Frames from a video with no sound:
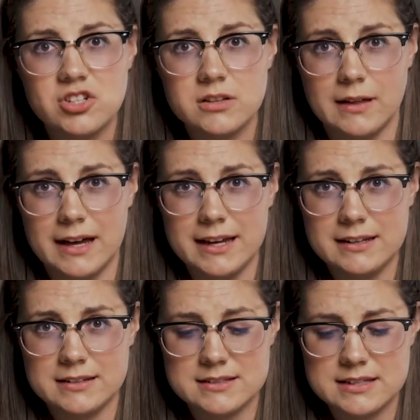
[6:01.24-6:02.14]
she lied
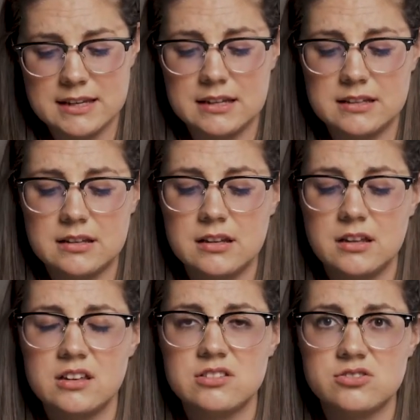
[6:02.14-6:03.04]
and sinned,
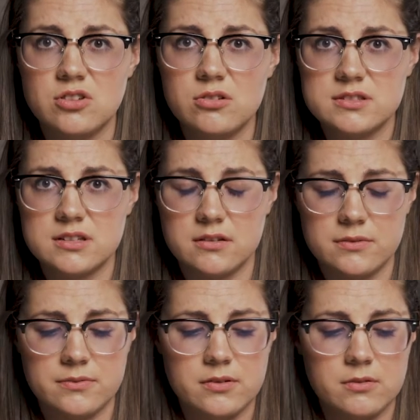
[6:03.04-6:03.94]

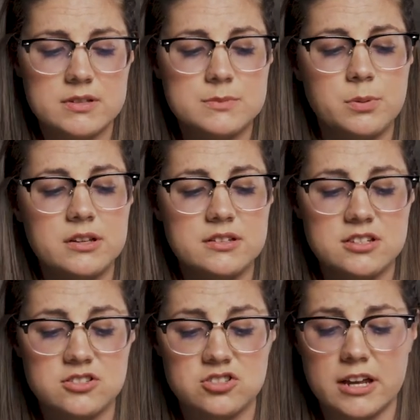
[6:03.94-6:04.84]
Joseph was put
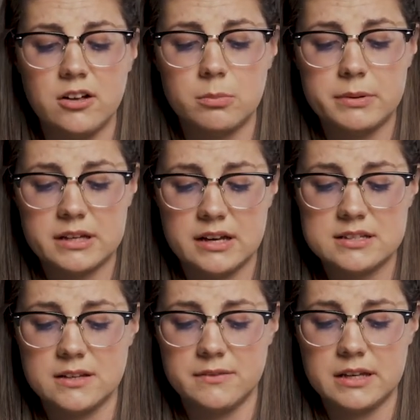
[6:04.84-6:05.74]
into jail
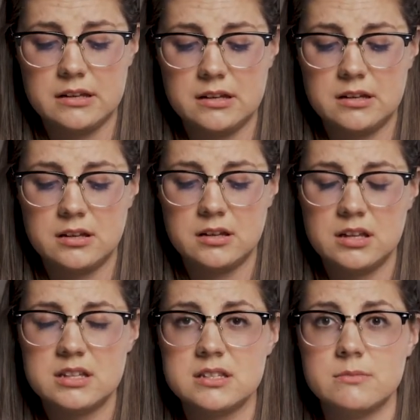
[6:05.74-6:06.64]
because of it.
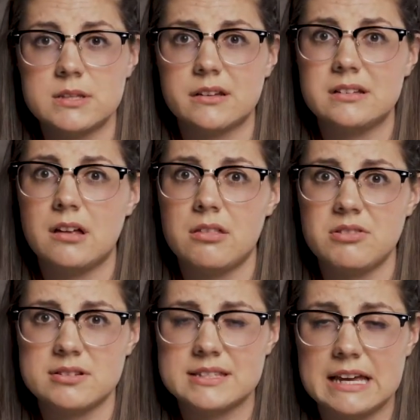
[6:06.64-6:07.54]
Seems like
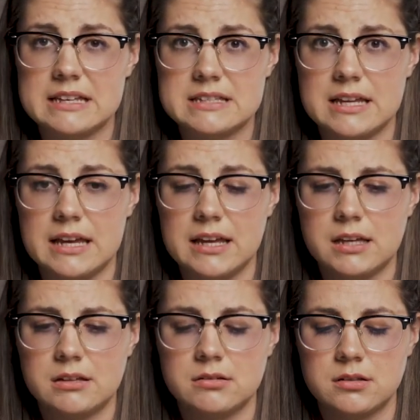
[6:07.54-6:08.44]
another sad day.
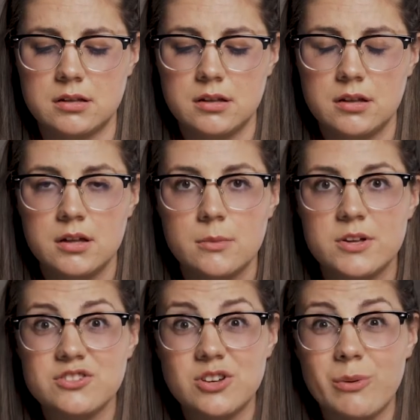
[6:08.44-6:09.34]
But you know